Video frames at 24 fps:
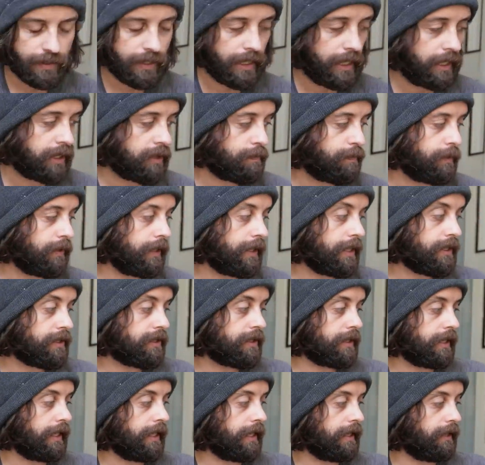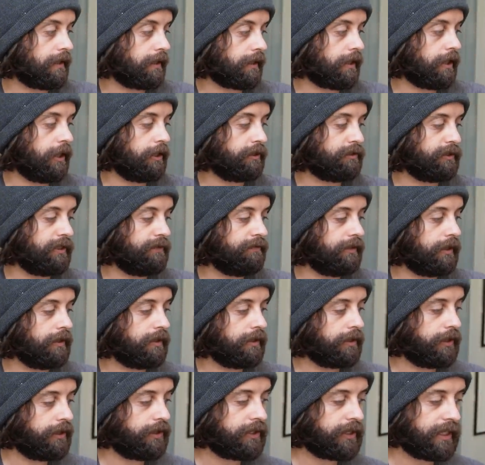Takes place in a country
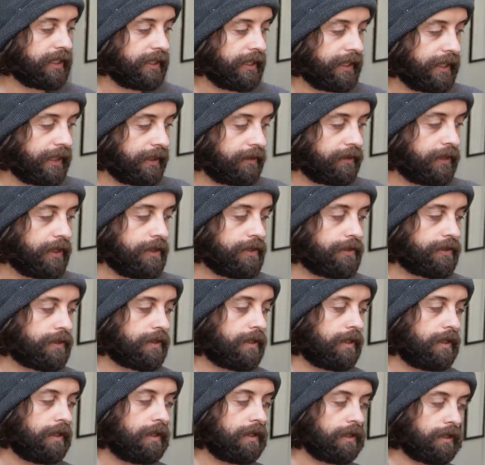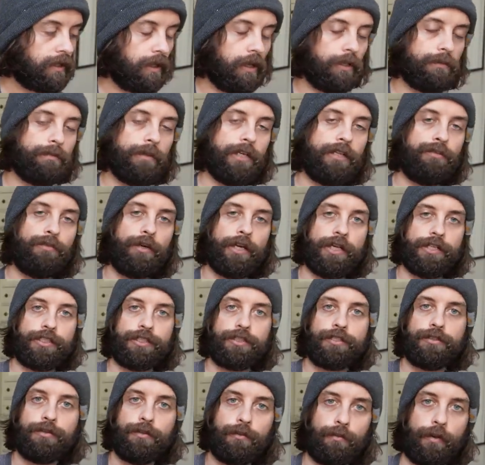village in England called
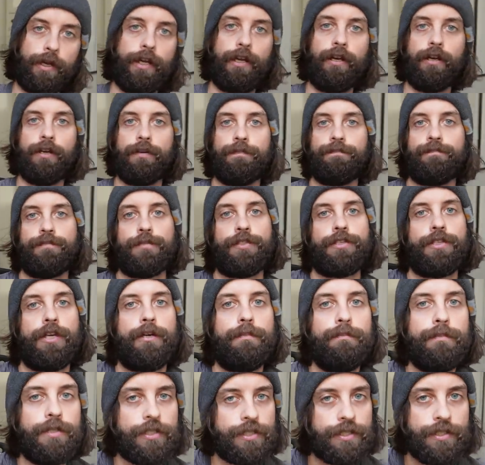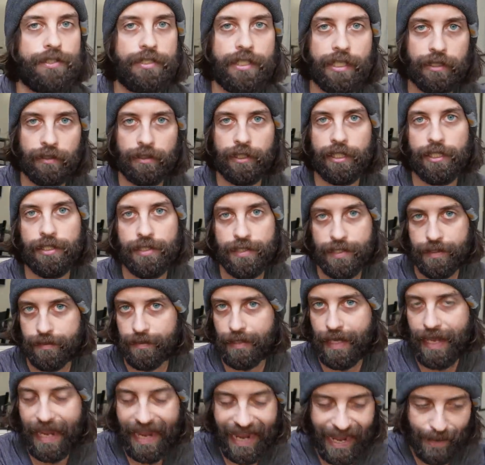Midwich, where some mysterious
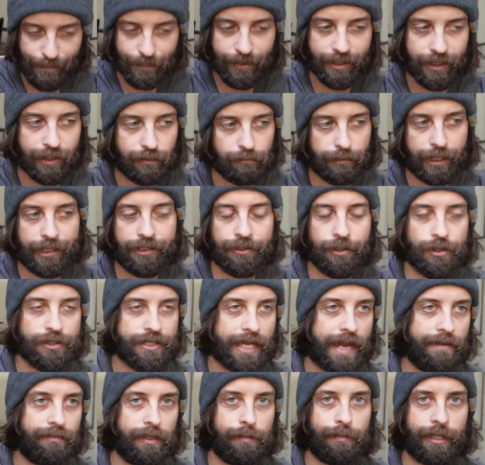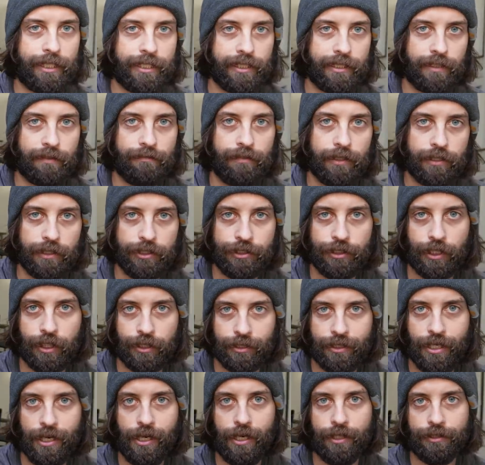happening renders everybody in the village
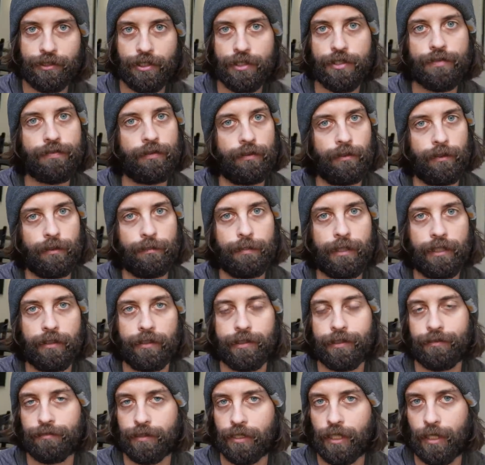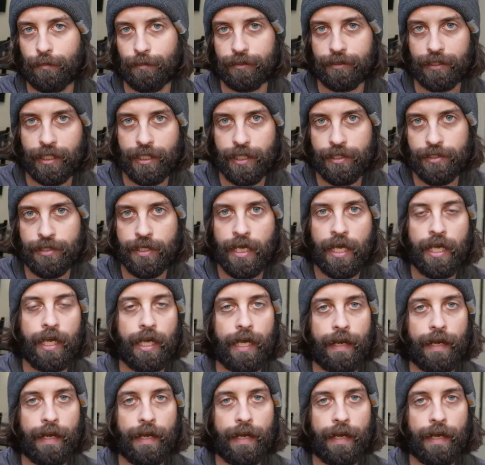unconscious for a period of a couple days.